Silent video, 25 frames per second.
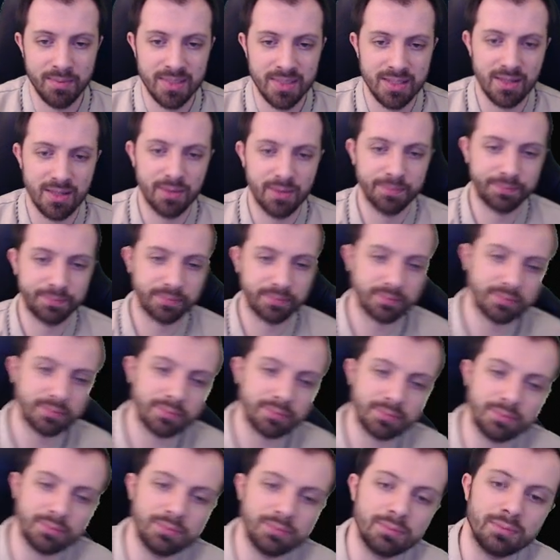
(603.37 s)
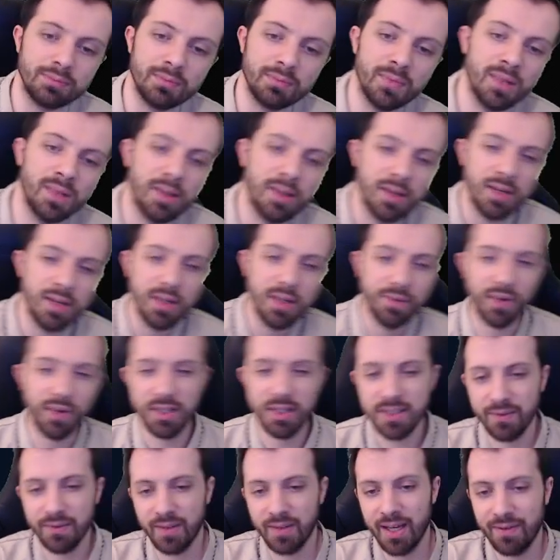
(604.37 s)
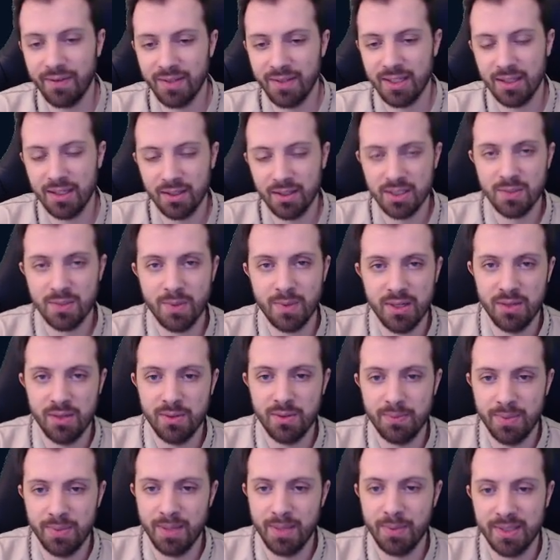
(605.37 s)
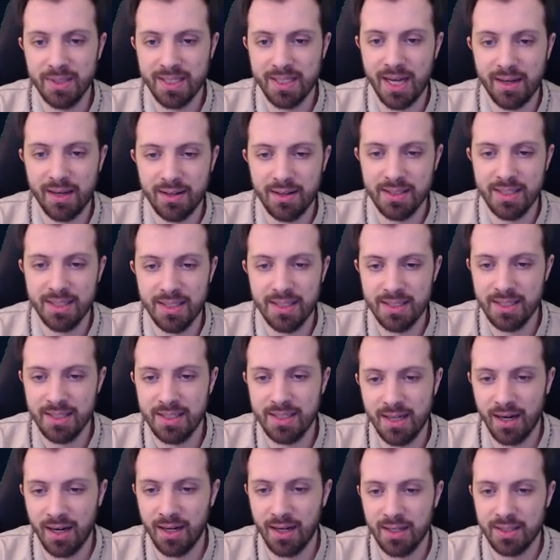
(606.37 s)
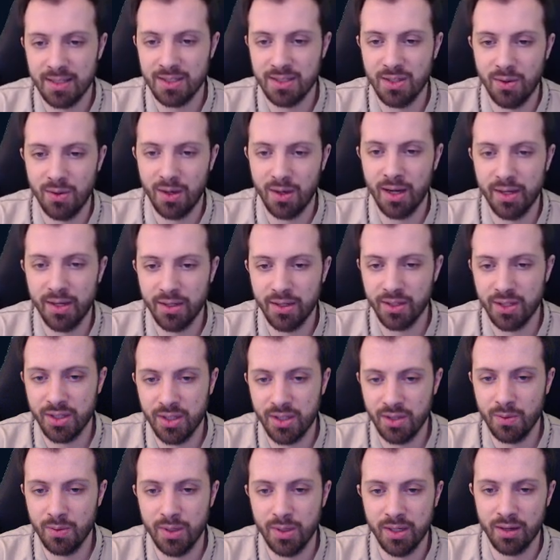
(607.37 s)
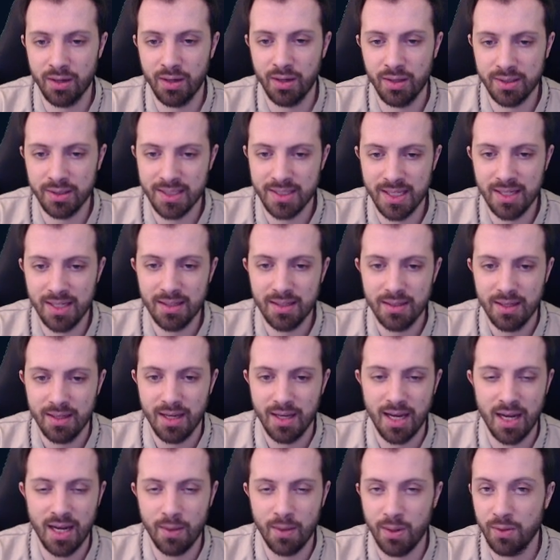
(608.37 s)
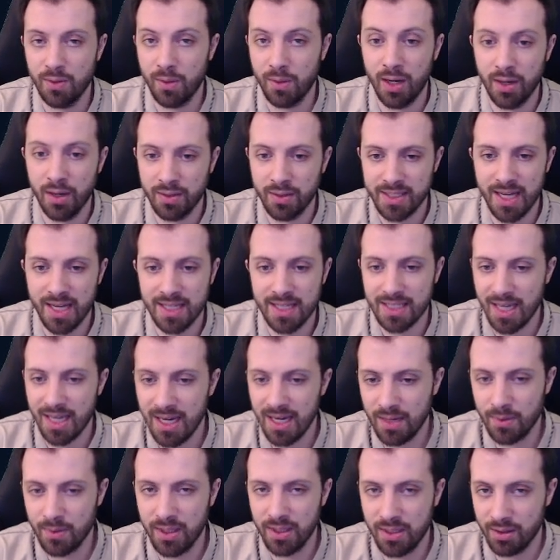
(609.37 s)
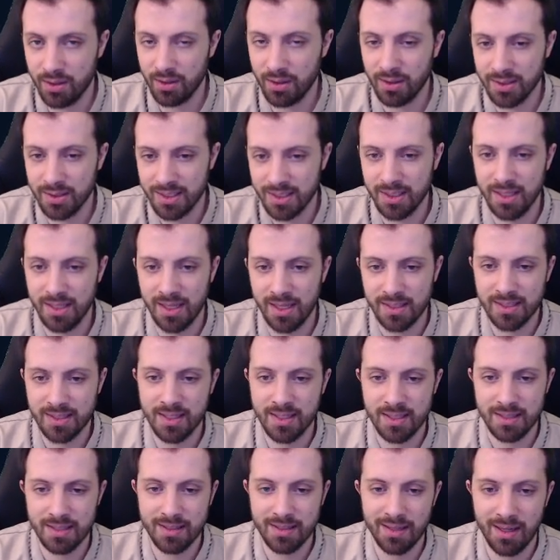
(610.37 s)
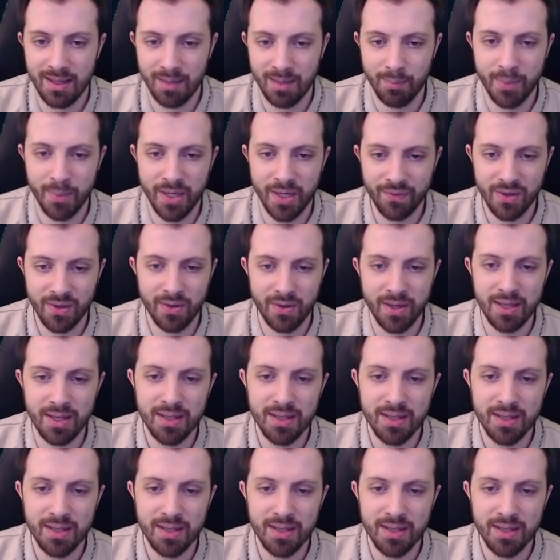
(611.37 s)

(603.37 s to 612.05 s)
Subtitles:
So Font of Life heals when people attack your CC targets. So on your Q or your ulti, anyone who auto attacks anyone in your ulti gets this buff going.